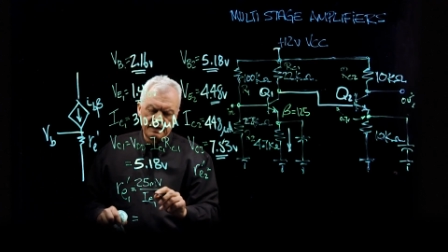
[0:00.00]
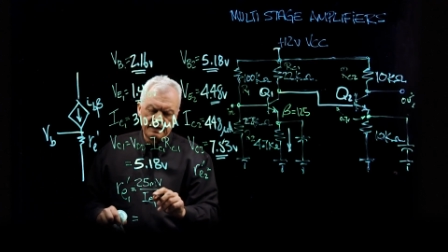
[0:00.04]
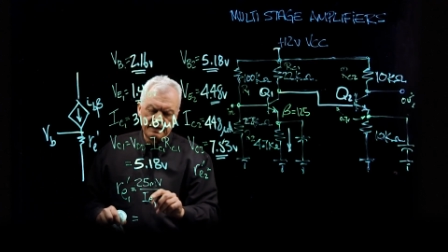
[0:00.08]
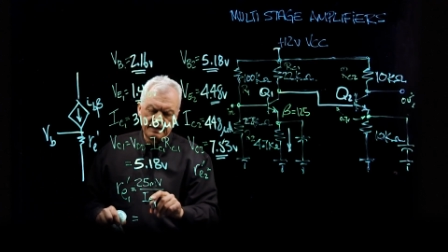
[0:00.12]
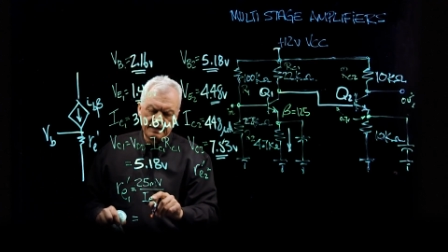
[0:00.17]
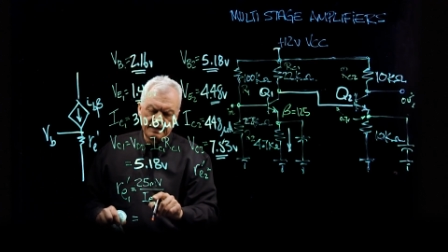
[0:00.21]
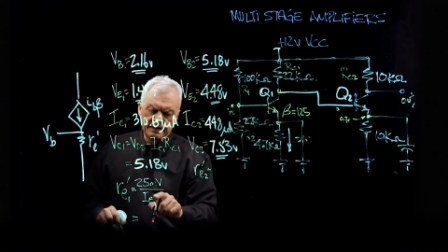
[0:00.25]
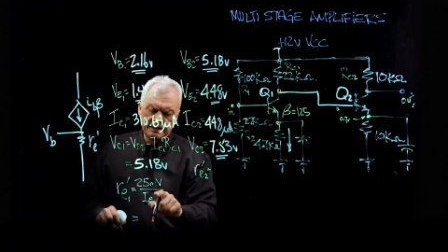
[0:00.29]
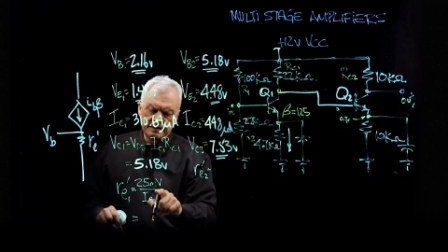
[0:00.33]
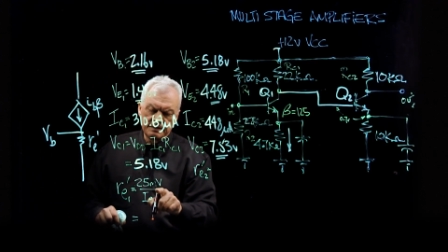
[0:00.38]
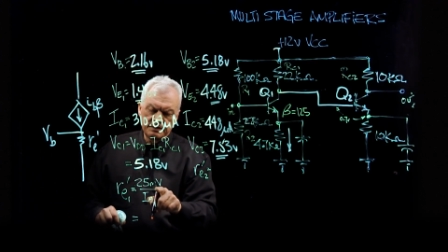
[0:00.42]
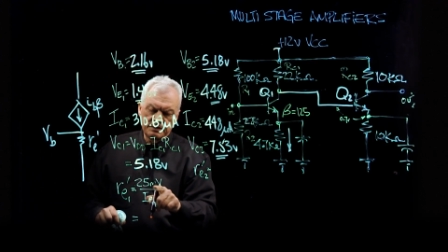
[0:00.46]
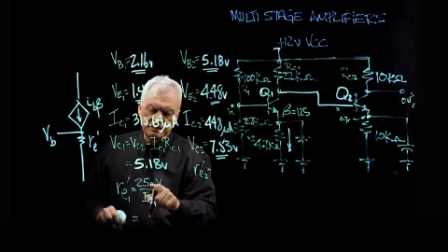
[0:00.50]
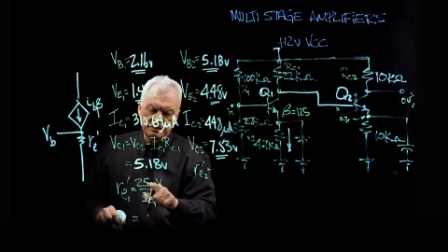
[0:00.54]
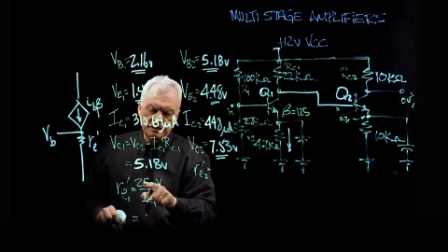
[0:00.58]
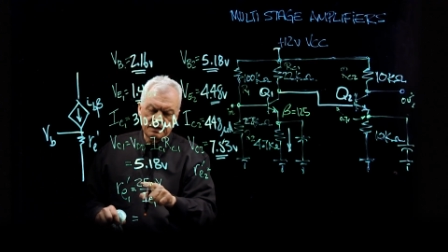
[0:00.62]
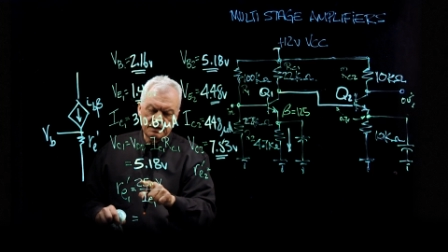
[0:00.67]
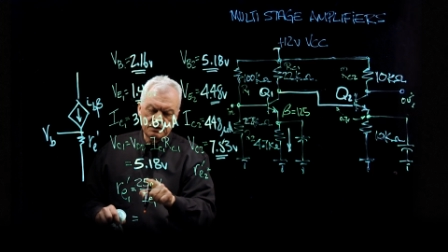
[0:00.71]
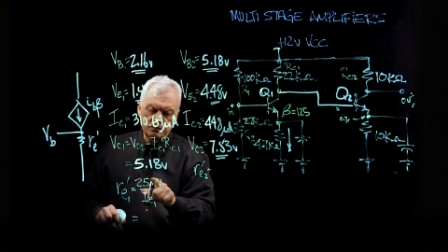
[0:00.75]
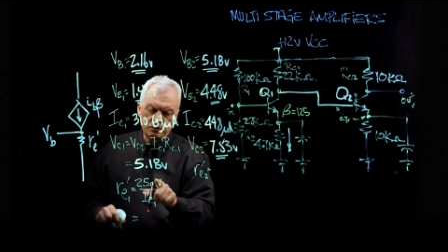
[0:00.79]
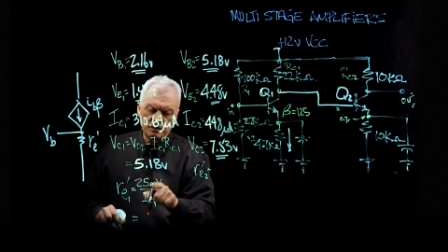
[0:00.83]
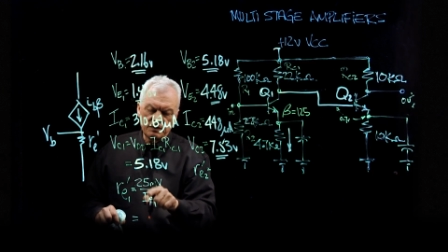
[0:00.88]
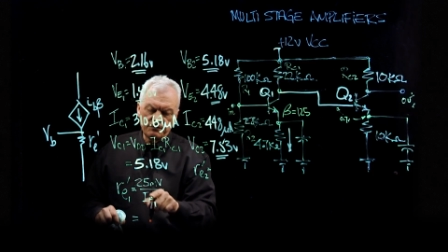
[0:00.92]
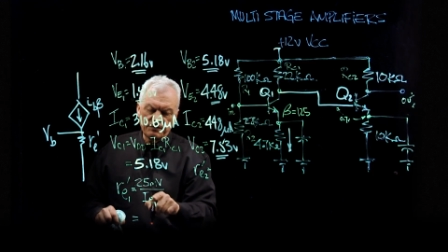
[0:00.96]
is
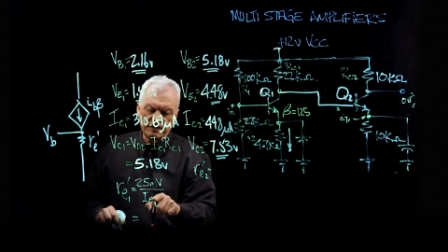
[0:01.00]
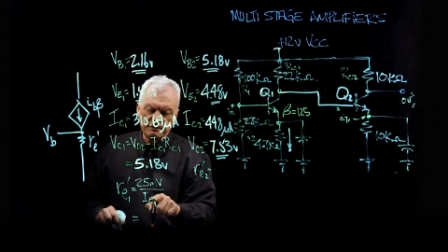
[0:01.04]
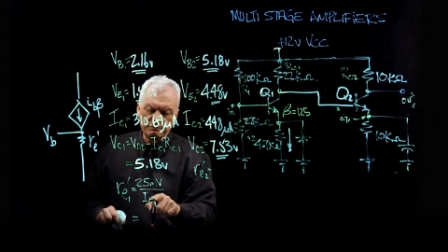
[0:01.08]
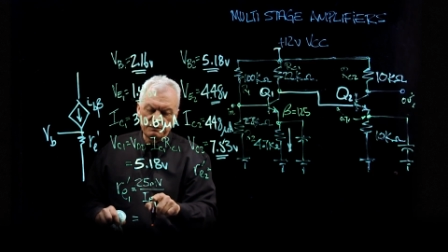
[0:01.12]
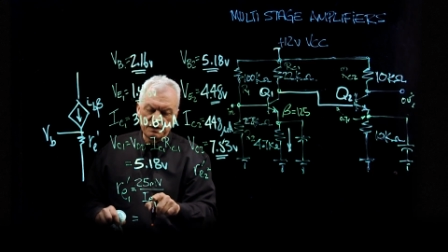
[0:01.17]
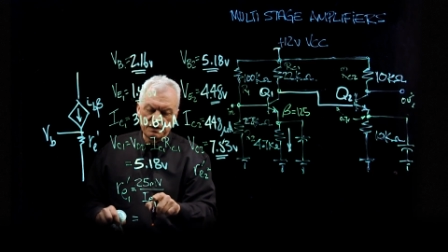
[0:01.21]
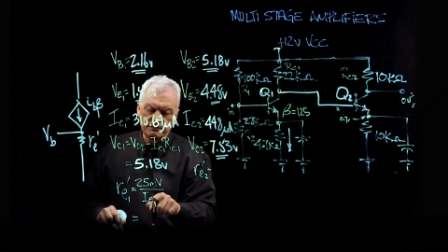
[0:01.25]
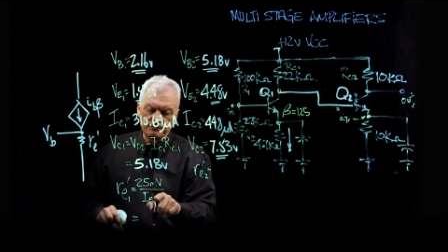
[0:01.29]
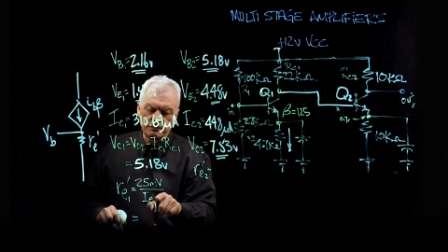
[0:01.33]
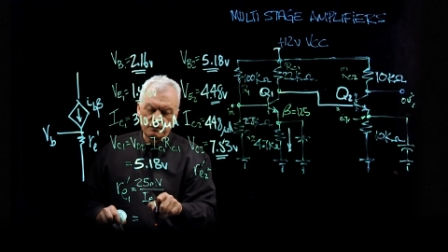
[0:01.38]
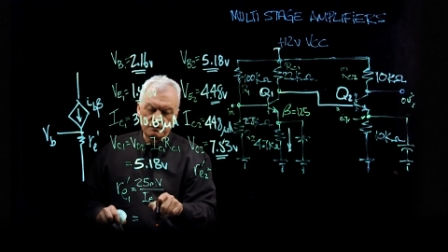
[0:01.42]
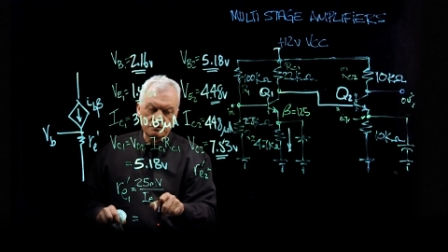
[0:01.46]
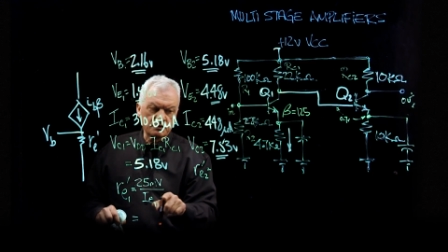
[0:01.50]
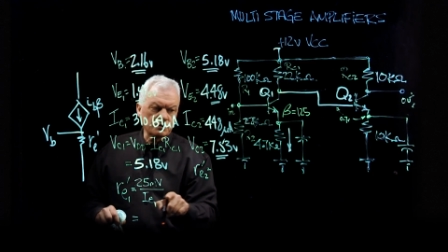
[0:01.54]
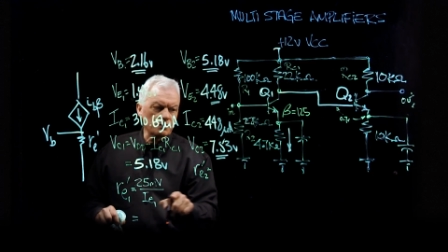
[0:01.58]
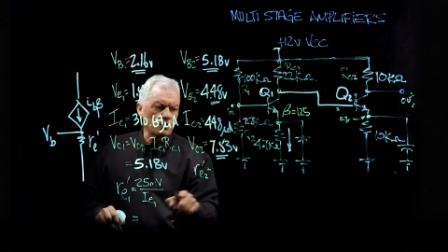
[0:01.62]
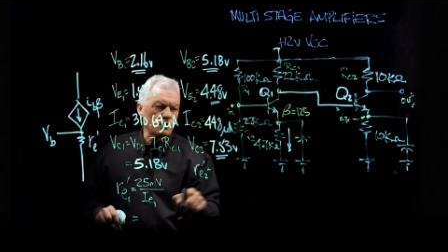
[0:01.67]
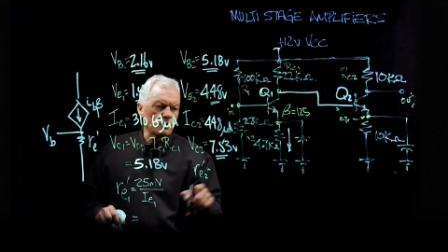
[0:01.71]
uh, 25 millivolts